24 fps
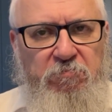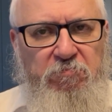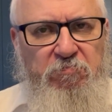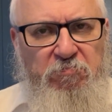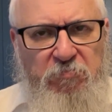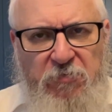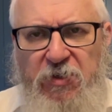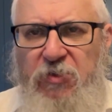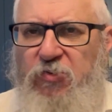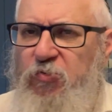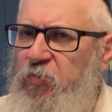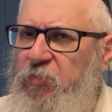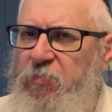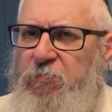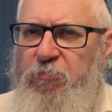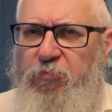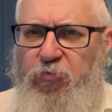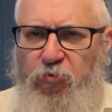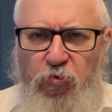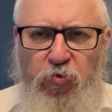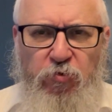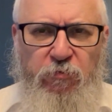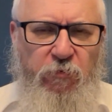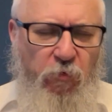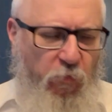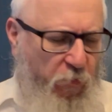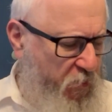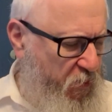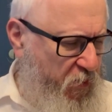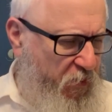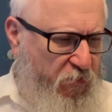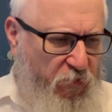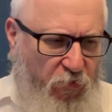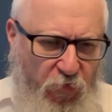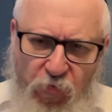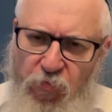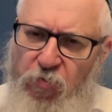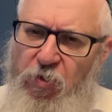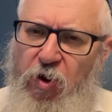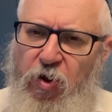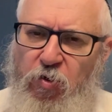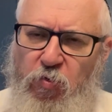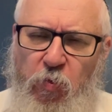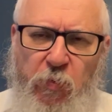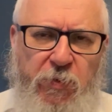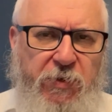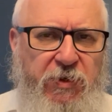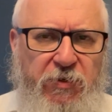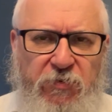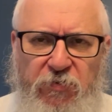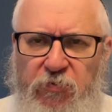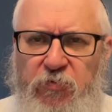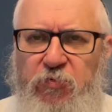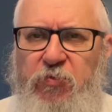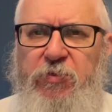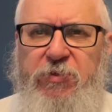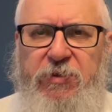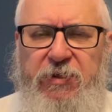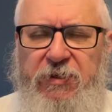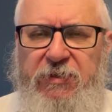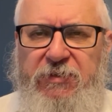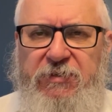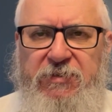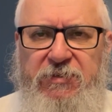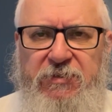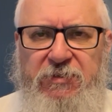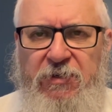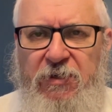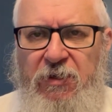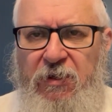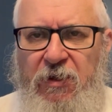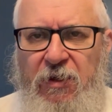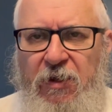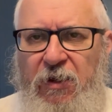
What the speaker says: need to improve, or we need to grow, we need to do things.